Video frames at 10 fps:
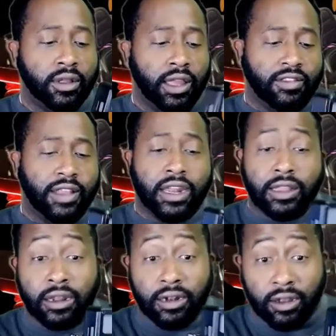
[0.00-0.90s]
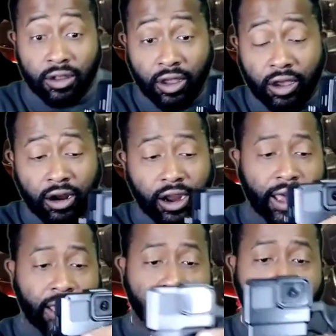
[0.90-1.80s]
It's not a lug nut on a car,
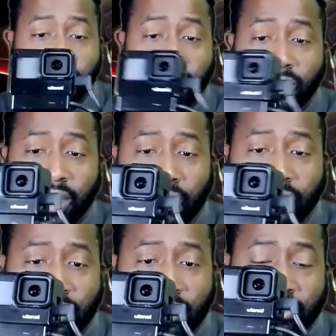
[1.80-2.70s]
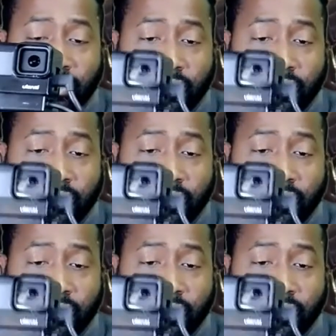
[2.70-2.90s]
guys, so you don't have to,